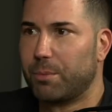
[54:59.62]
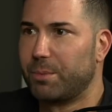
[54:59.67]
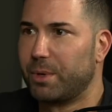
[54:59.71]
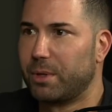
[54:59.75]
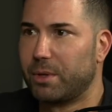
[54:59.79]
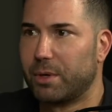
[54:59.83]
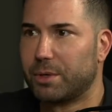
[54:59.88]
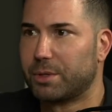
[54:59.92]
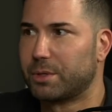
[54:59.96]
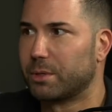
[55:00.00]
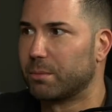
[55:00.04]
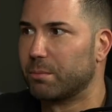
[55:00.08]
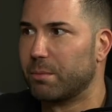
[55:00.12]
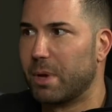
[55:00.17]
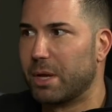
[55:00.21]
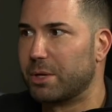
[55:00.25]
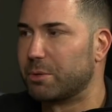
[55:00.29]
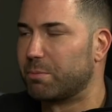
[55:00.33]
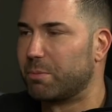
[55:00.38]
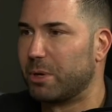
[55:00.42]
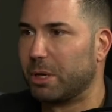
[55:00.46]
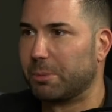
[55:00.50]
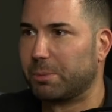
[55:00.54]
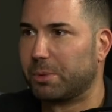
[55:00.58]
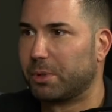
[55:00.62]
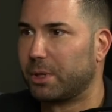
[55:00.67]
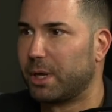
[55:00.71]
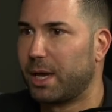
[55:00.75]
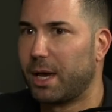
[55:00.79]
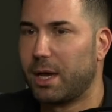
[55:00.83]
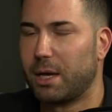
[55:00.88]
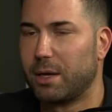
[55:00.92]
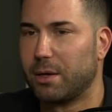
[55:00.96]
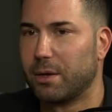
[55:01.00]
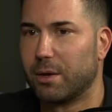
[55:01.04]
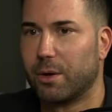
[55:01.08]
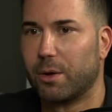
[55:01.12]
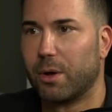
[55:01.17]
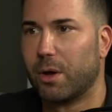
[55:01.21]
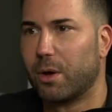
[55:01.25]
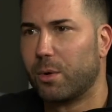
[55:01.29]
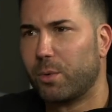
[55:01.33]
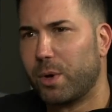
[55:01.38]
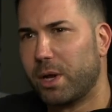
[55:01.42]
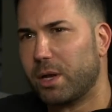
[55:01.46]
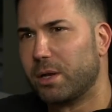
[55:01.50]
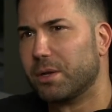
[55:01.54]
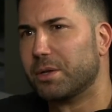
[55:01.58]
I mean, there's some major people. Hey, you know,
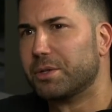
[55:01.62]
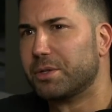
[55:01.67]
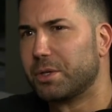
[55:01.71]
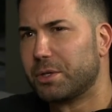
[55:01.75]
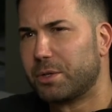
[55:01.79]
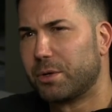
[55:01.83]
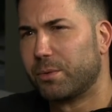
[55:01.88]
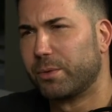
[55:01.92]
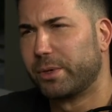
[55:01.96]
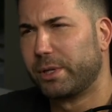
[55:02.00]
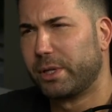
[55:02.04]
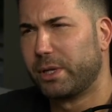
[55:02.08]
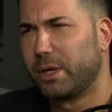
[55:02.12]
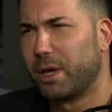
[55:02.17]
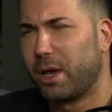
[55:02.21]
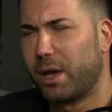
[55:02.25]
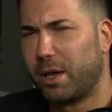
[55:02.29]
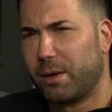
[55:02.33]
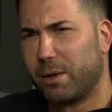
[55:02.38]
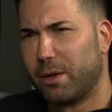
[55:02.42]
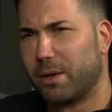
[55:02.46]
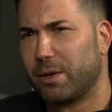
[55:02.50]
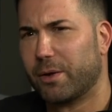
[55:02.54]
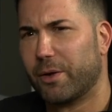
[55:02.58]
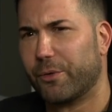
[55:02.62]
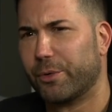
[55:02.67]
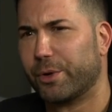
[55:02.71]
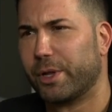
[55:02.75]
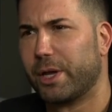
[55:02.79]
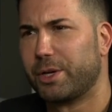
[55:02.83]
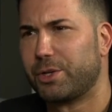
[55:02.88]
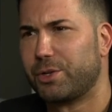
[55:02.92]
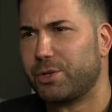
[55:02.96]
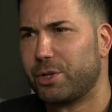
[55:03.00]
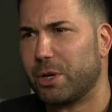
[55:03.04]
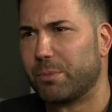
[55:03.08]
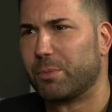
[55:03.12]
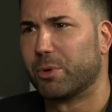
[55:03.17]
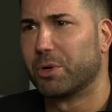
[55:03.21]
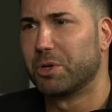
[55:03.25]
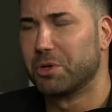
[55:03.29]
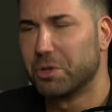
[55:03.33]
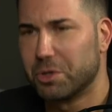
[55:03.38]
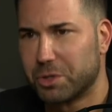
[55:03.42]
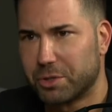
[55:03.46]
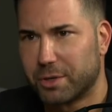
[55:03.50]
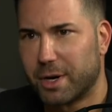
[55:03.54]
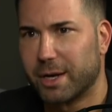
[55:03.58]
wait, is this really a relationship, or are
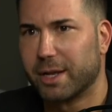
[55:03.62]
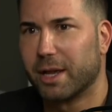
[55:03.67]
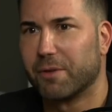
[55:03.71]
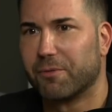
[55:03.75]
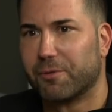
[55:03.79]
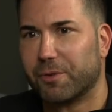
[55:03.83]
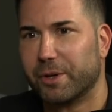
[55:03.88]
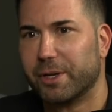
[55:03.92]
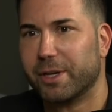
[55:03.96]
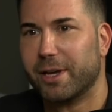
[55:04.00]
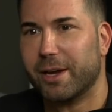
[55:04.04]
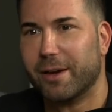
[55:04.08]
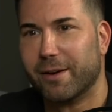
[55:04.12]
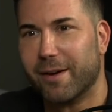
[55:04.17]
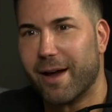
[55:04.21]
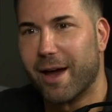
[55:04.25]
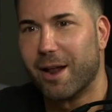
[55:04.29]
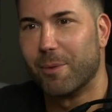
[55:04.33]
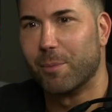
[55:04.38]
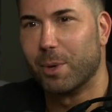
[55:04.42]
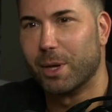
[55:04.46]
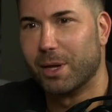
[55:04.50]
you just trying to get free gear out of